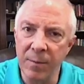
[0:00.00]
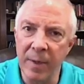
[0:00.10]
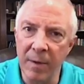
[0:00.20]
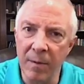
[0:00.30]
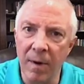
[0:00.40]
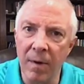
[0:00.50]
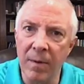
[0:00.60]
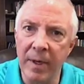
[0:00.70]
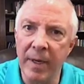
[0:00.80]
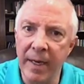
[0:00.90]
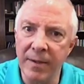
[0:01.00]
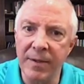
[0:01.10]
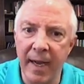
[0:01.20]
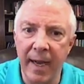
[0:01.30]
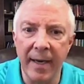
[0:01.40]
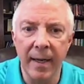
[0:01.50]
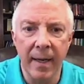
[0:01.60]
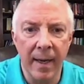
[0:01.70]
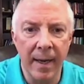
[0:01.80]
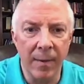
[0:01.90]
really grown in insight
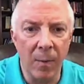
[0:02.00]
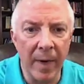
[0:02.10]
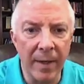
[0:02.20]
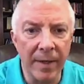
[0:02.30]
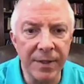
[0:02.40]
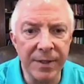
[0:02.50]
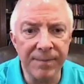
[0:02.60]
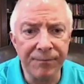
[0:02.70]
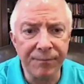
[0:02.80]
and awareness.